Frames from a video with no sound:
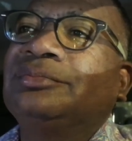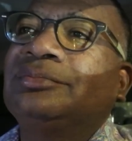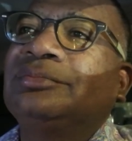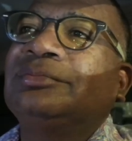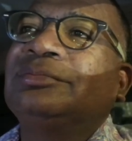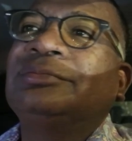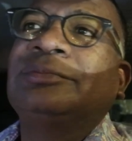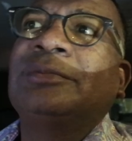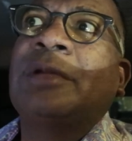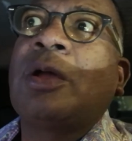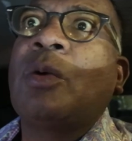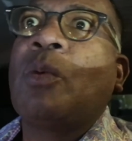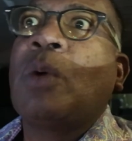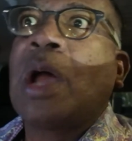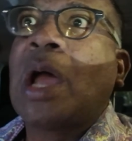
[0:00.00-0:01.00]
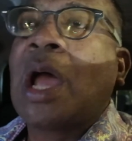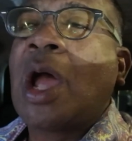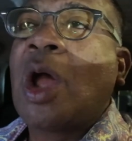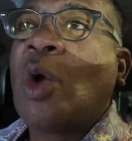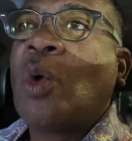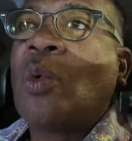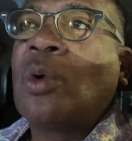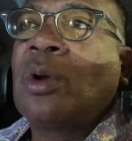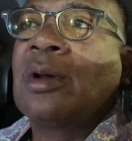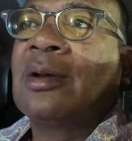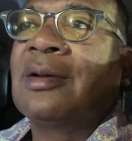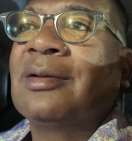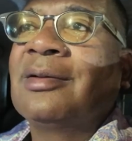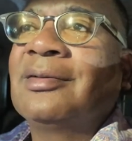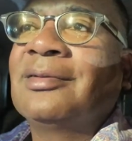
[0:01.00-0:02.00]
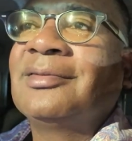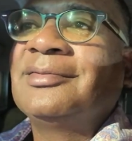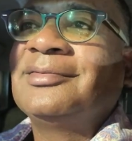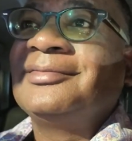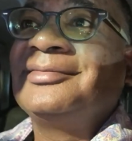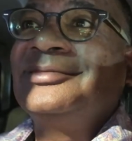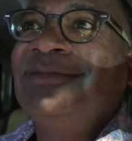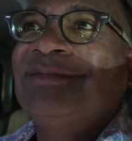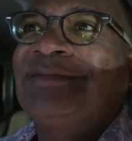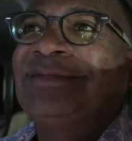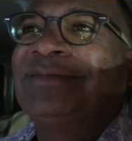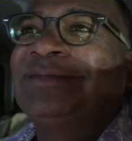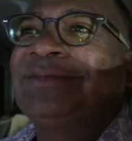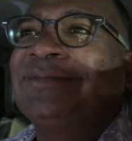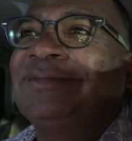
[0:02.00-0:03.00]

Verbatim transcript: trees, the branches swaying